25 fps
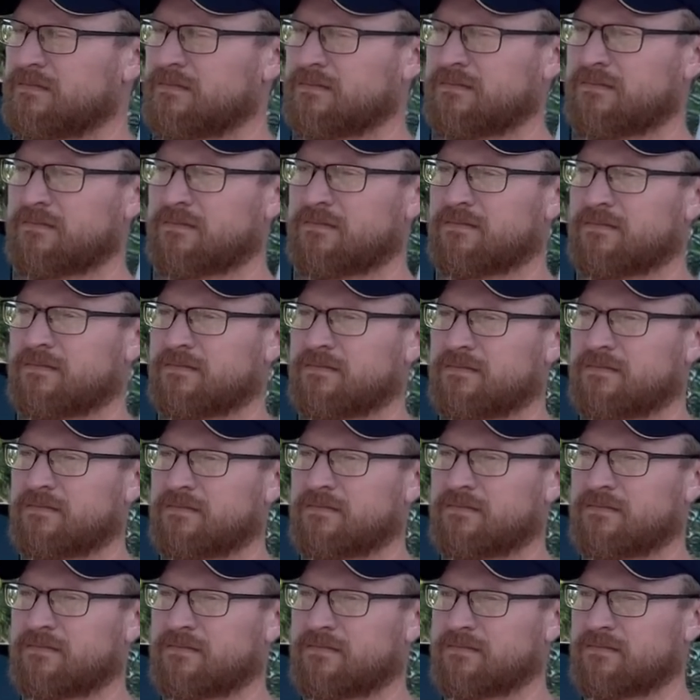
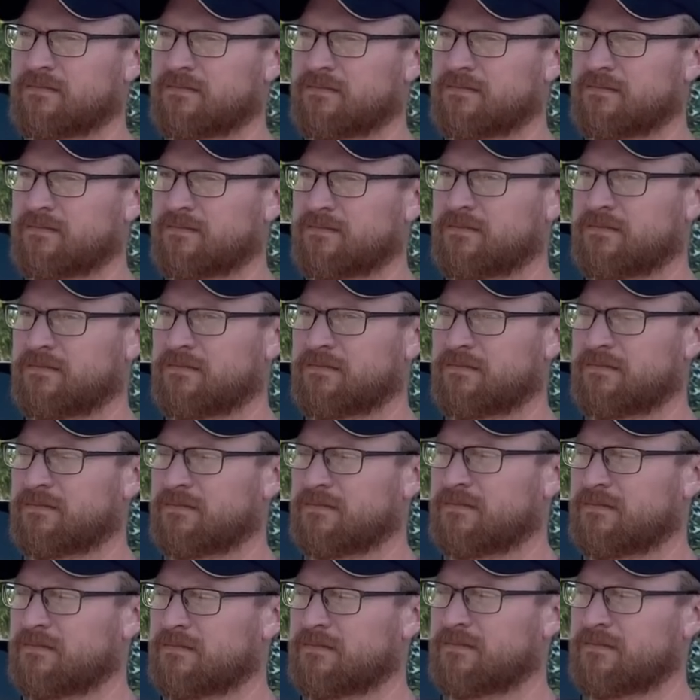
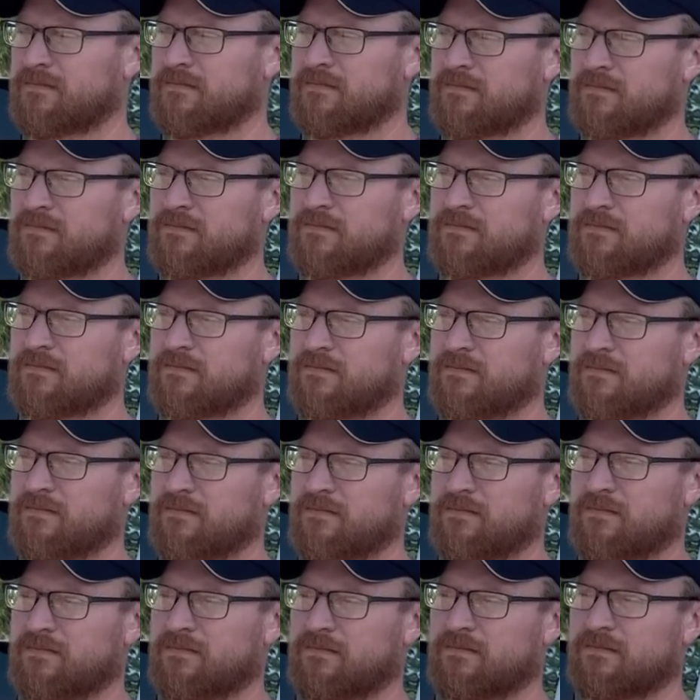
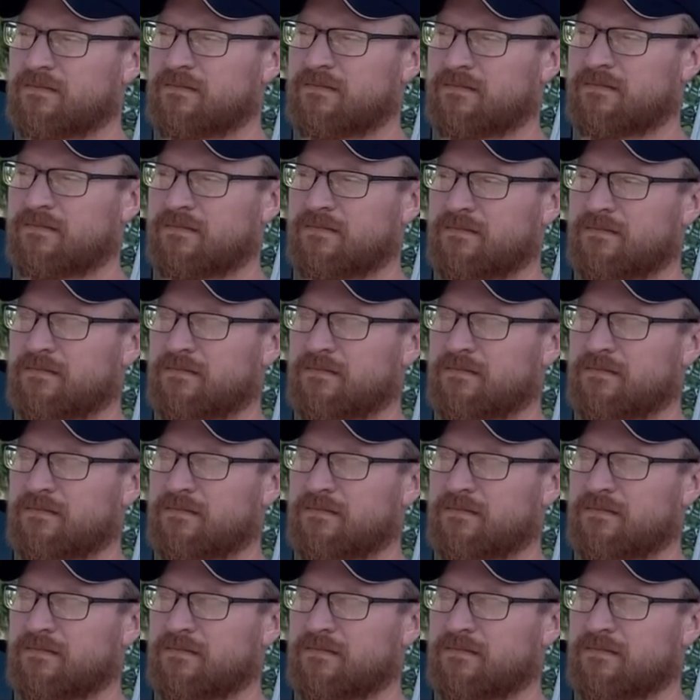(silent)